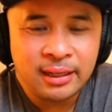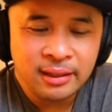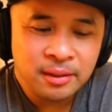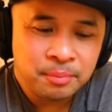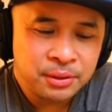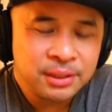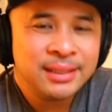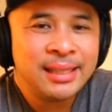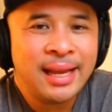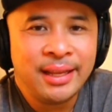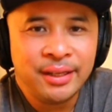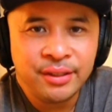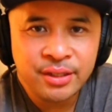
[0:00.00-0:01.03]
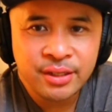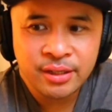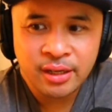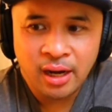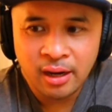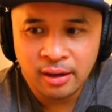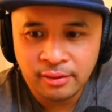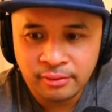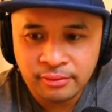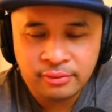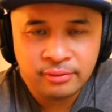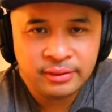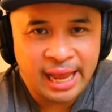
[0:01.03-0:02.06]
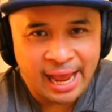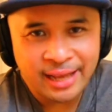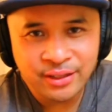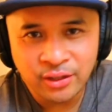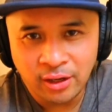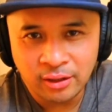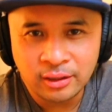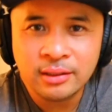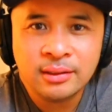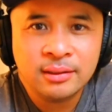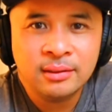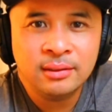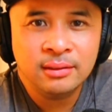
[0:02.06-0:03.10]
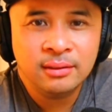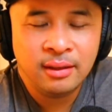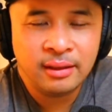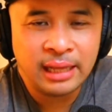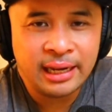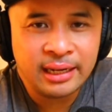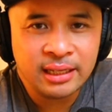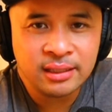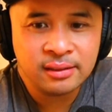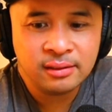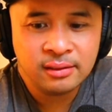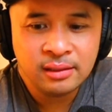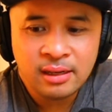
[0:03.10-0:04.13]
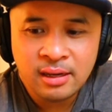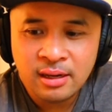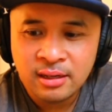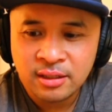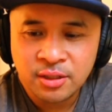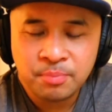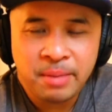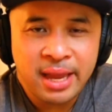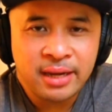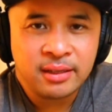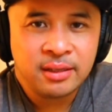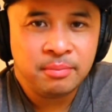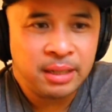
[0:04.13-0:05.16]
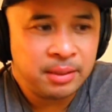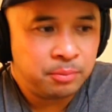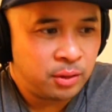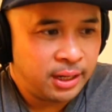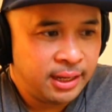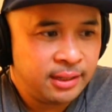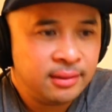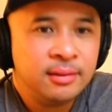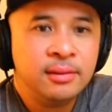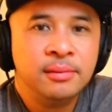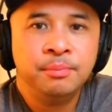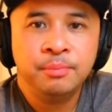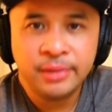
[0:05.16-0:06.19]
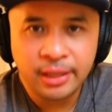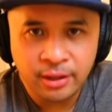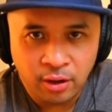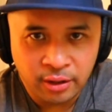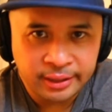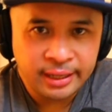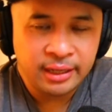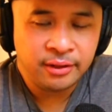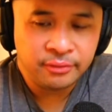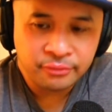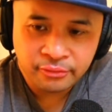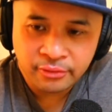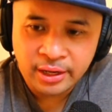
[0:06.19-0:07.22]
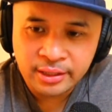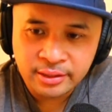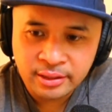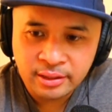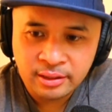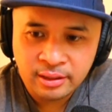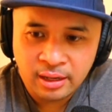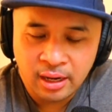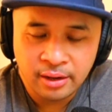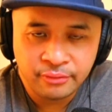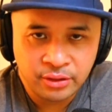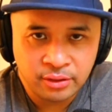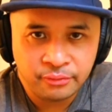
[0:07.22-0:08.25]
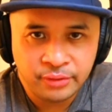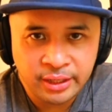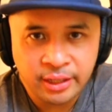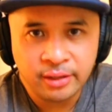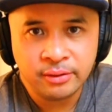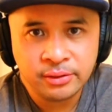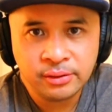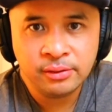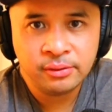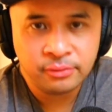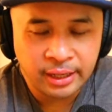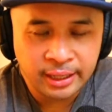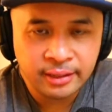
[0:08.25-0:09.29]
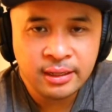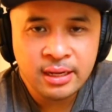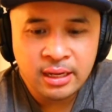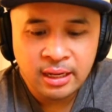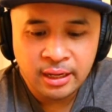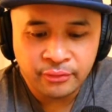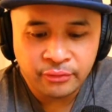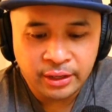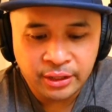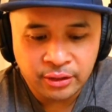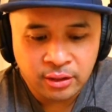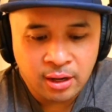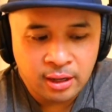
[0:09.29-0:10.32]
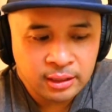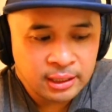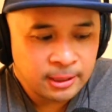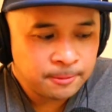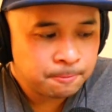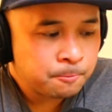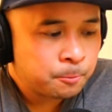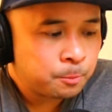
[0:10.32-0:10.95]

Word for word: A little percentage of the ad dollars that is spent by brands that are getting in front of your videos, right? In front of your content.